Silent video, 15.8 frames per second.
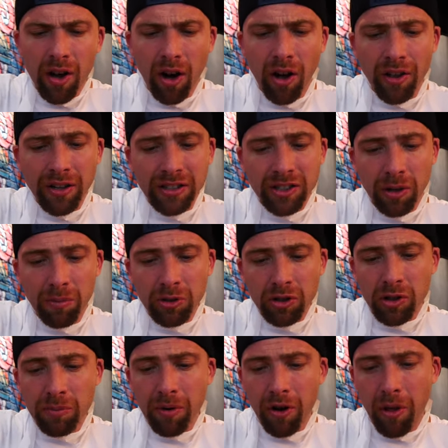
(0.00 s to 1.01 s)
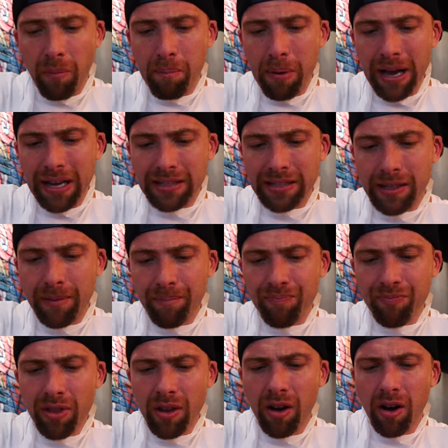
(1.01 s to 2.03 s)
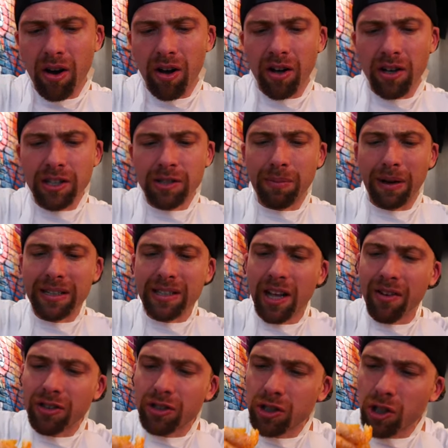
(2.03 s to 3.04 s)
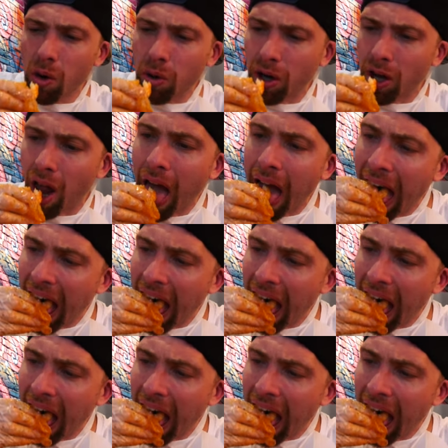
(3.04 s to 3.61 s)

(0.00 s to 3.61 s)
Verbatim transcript: Oh, these jumbo shrimp are the best. Oh, spice level so good.